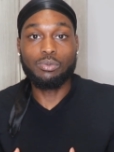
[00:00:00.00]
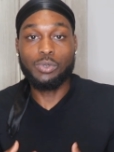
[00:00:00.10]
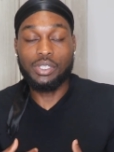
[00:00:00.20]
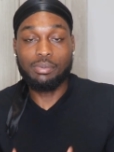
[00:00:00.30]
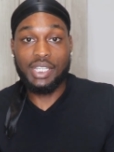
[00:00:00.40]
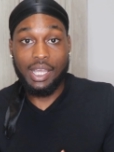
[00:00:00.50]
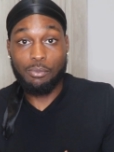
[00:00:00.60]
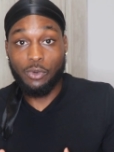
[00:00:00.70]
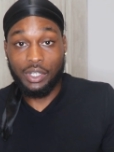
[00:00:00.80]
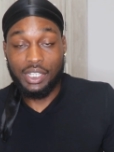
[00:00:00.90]
with me,
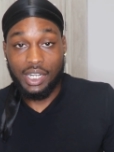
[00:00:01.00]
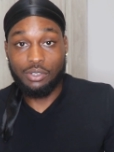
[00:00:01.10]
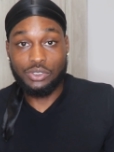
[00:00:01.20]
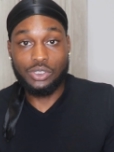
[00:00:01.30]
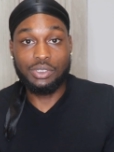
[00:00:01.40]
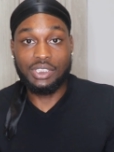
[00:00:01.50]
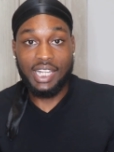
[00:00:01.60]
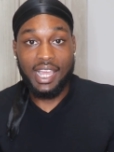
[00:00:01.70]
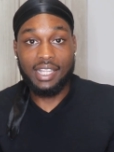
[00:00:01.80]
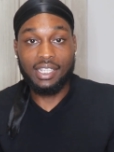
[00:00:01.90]
I'm working out, so it's
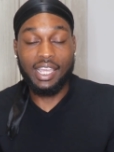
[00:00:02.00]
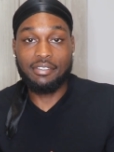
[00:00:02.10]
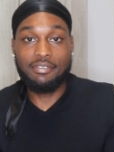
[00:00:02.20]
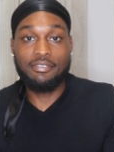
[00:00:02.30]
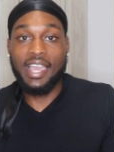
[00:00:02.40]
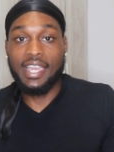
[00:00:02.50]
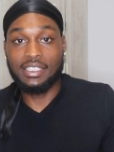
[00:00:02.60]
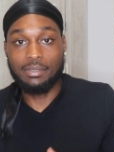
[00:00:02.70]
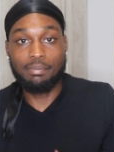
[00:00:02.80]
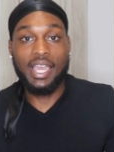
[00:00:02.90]
not like
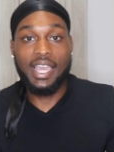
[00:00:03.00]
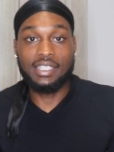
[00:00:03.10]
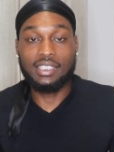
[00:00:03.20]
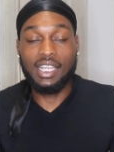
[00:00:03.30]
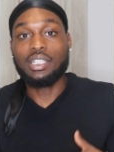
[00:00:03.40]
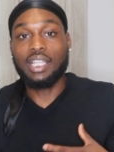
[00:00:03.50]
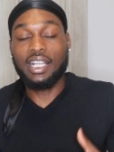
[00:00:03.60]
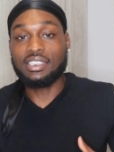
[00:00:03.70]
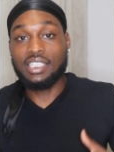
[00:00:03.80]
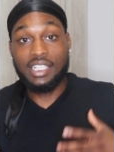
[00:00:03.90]
fat, it's mass.
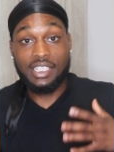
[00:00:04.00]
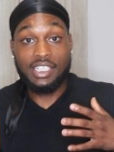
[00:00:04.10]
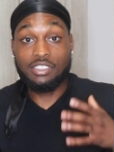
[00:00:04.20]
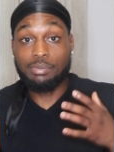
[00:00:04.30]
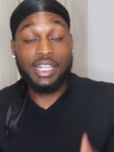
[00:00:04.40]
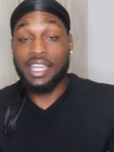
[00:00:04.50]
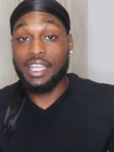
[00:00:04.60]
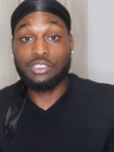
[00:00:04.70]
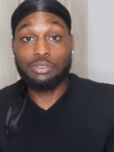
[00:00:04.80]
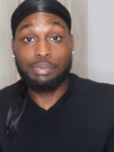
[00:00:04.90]
Like I said, it gives me
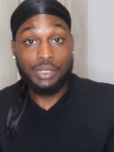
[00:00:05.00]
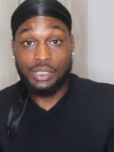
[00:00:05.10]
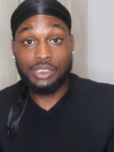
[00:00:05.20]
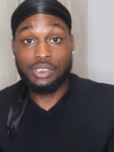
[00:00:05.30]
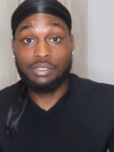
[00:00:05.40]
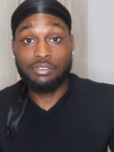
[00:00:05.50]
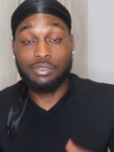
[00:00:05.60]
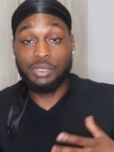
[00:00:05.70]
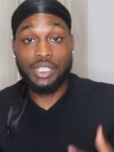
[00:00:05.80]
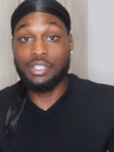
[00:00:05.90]
that extra push
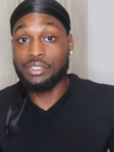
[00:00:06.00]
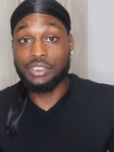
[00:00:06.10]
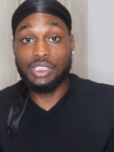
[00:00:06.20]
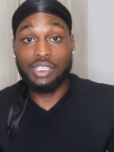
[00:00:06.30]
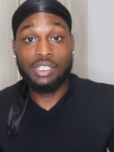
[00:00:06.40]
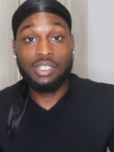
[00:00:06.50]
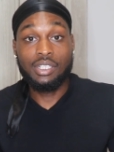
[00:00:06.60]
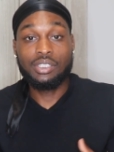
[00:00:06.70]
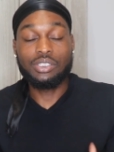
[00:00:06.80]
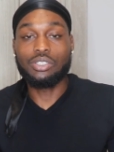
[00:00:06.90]
from the energy.
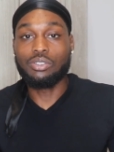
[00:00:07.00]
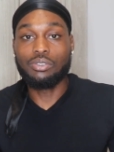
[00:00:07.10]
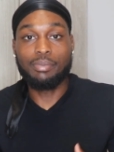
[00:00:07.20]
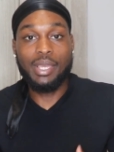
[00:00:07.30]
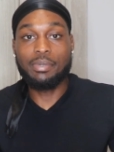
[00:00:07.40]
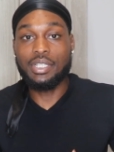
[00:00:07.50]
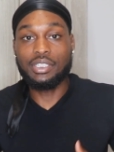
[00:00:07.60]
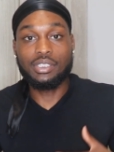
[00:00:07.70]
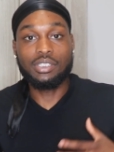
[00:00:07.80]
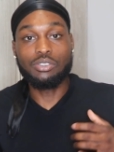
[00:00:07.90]
So maybe
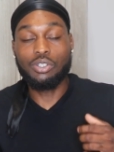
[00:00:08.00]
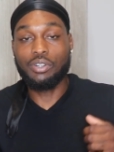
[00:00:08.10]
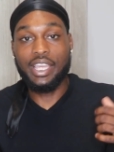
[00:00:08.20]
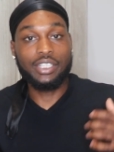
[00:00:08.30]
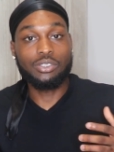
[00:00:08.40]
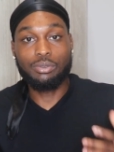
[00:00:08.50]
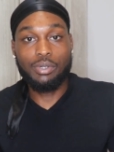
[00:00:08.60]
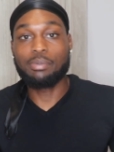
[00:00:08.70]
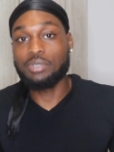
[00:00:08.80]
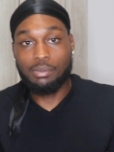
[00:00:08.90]
it's, you know, the extra
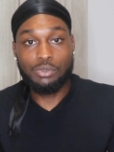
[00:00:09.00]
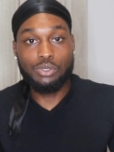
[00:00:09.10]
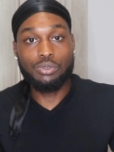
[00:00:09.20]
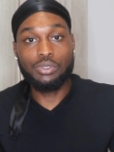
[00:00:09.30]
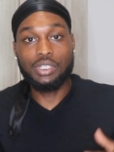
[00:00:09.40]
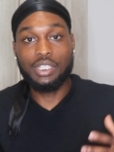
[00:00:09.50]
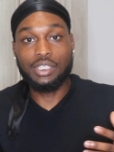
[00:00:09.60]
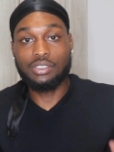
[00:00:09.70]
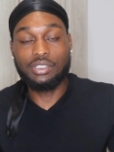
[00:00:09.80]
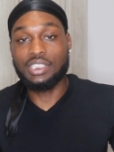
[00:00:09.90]
reps I'm doing, the
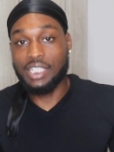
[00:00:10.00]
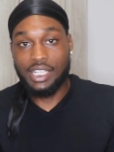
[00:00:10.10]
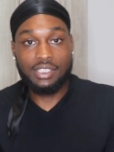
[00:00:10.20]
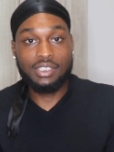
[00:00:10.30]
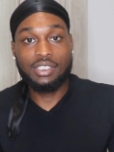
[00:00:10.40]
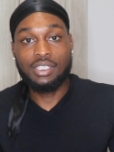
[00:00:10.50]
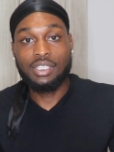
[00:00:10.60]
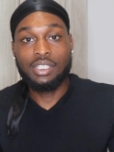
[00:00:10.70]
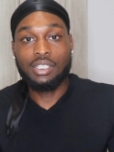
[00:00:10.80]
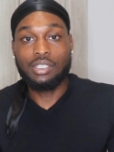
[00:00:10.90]
extra sets,